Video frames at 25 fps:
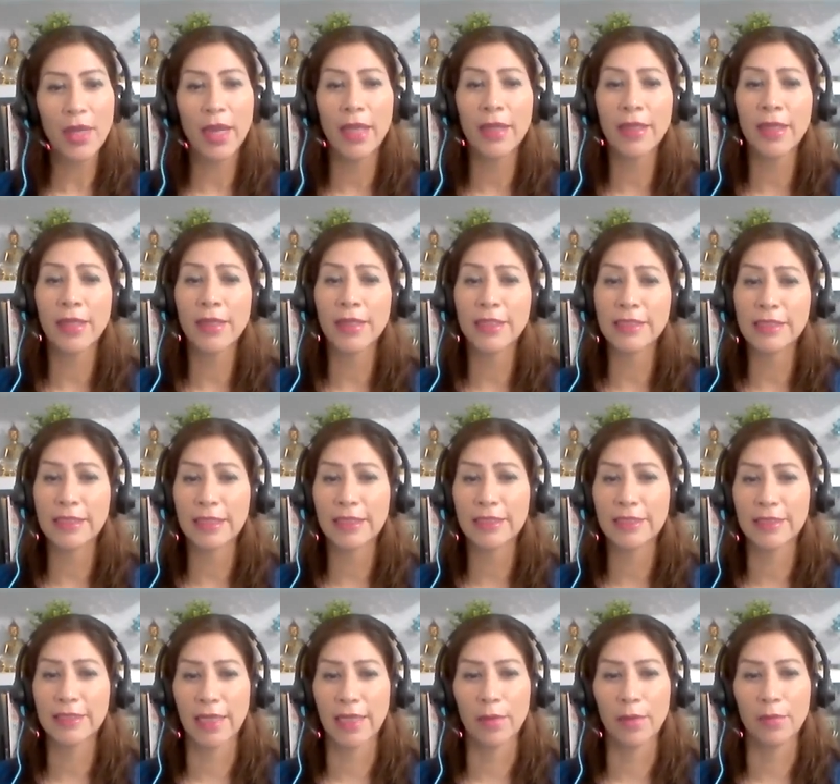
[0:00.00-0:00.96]
And then the
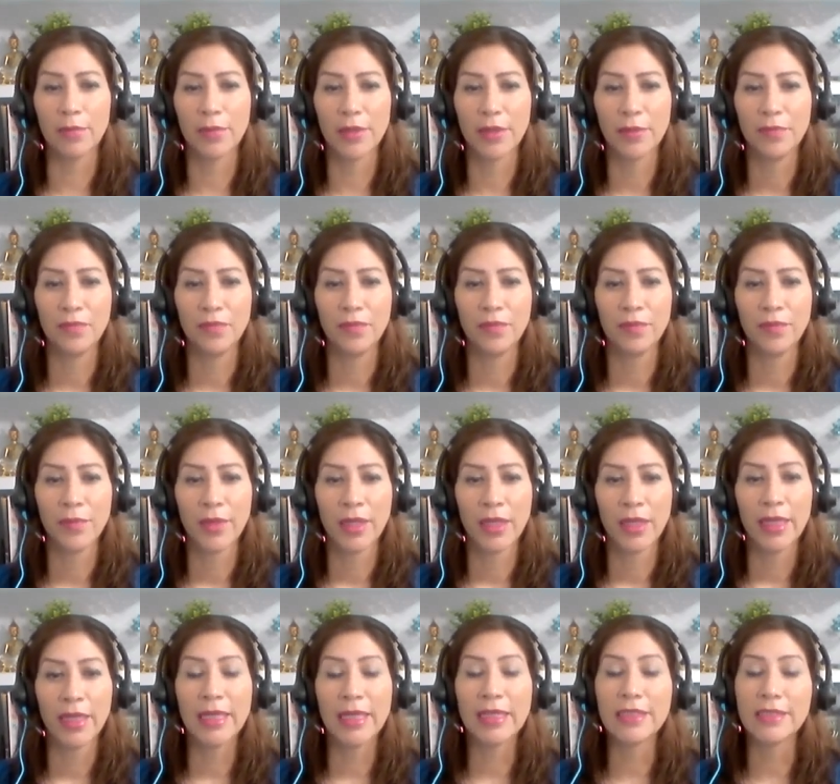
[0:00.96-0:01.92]
sixth step
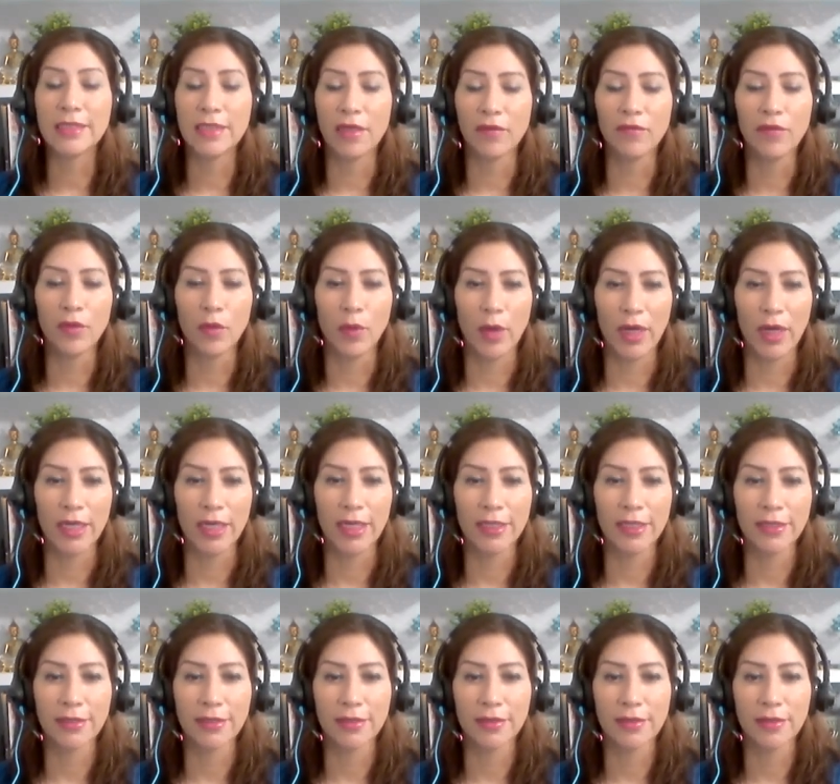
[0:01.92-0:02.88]
is
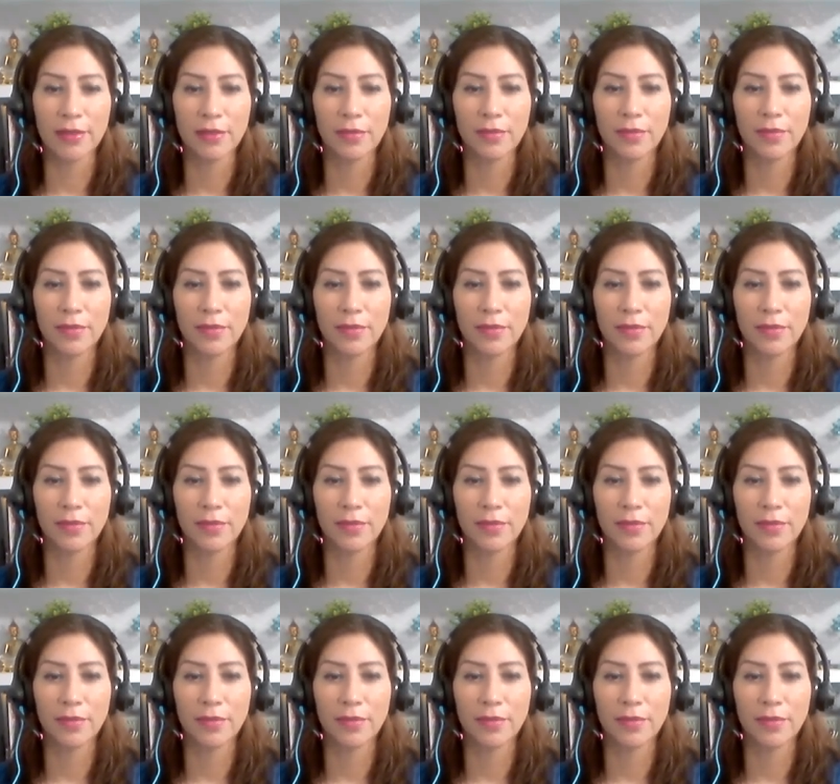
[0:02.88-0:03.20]
self-awareness.